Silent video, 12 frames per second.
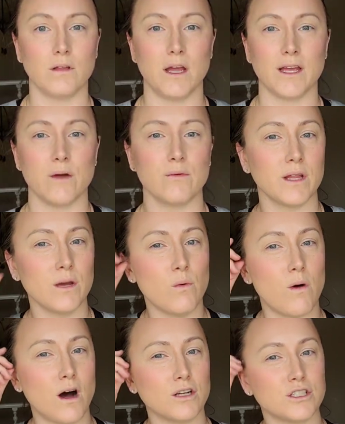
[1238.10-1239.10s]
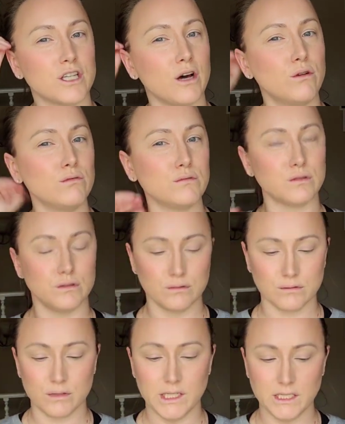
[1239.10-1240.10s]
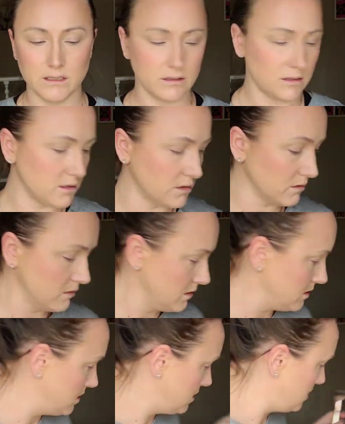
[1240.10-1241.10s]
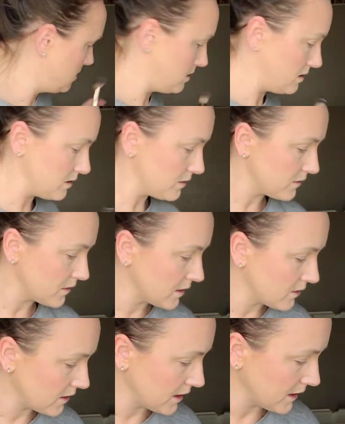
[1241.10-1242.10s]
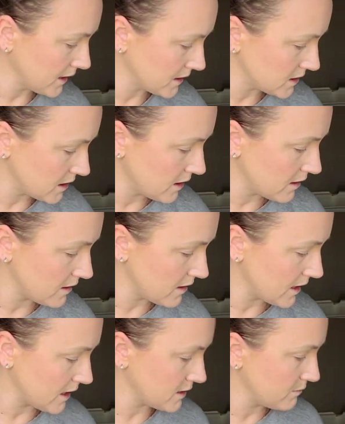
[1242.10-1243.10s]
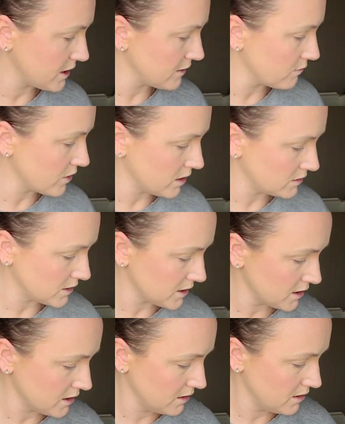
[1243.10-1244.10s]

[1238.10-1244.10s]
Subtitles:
get really washed out, right? So I like to add a bit of bronzer.